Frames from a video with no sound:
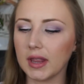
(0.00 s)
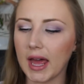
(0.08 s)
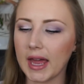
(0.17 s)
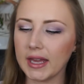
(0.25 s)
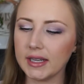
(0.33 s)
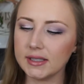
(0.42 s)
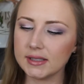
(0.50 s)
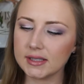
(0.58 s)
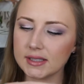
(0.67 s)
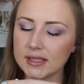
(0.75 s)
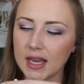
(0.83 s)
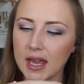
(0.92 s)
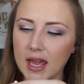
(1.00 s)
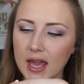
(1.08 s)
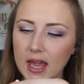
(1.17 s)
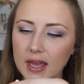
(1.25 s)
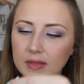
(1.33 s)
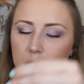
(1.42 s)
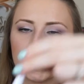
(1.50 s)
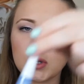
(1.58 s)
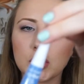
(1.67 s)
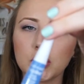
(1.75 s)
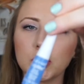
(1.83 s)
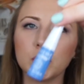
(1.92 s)
Lace and the
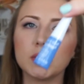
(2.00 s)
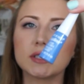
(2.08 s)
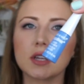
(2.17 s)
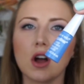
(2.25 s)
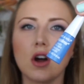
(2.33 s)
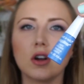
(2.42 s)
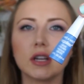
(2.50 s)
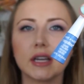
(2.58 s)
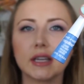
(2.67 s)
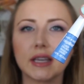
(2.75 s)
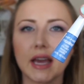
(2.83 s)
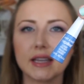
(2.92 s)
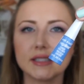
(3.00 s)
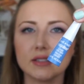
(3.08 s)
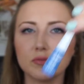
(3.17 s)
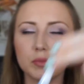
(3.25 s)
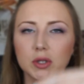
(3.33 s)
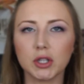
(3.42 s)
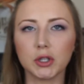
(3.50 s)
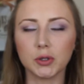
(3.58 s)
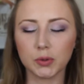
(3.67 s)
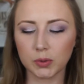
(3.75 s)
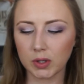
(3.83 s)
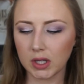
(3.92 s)
blue is called A Case of
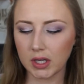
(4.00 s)
Blue.